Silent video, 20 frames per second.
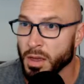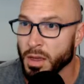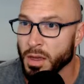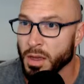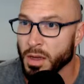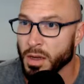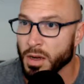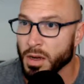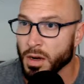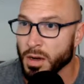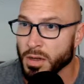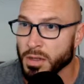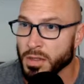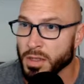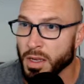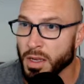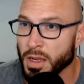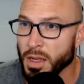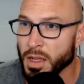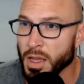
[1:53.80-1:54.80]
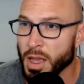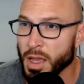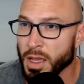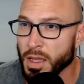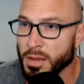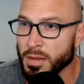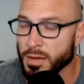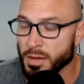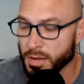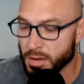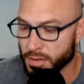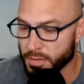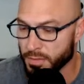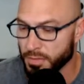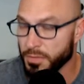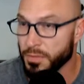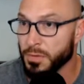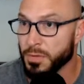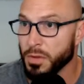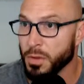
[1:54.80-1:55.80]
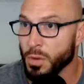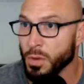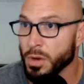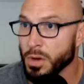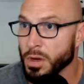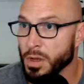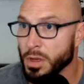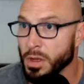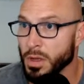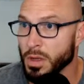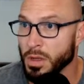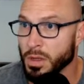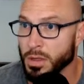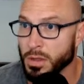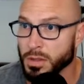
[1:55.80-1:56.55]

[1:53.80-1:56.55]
Cards 88, Florida,